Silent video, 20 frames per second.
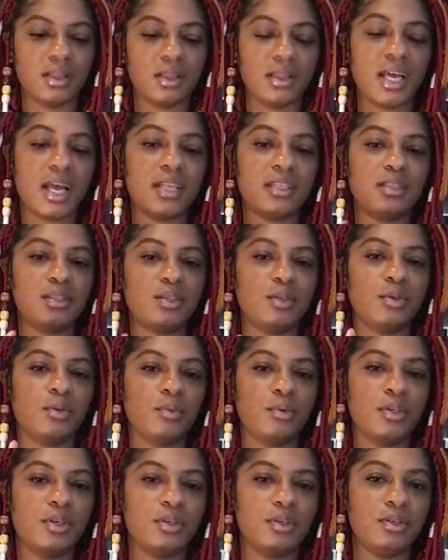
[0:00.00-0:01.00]
that's the
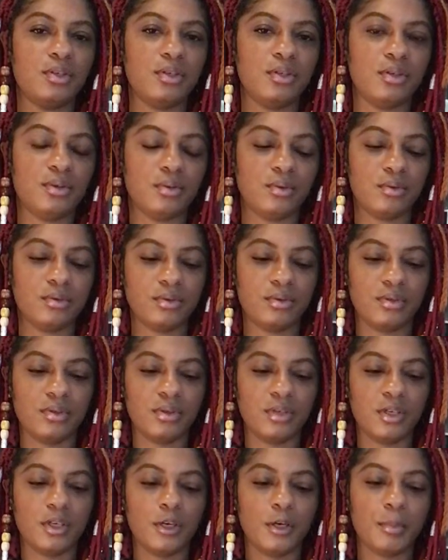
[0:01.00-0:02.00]
real you.
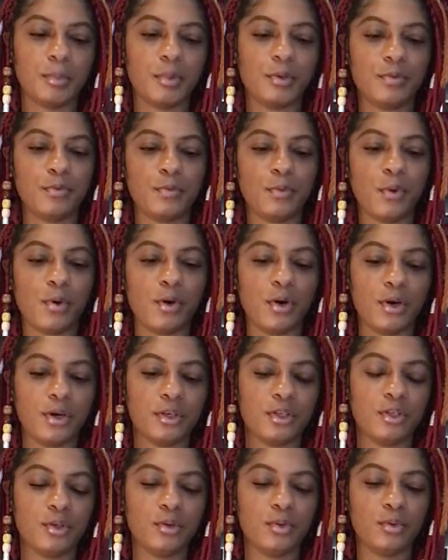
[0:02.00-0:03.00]
Before
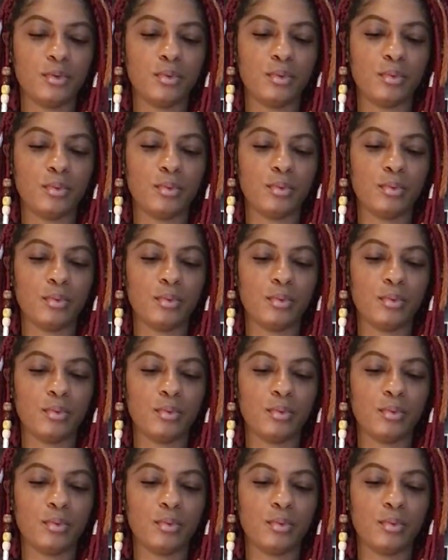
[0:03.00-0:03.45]
you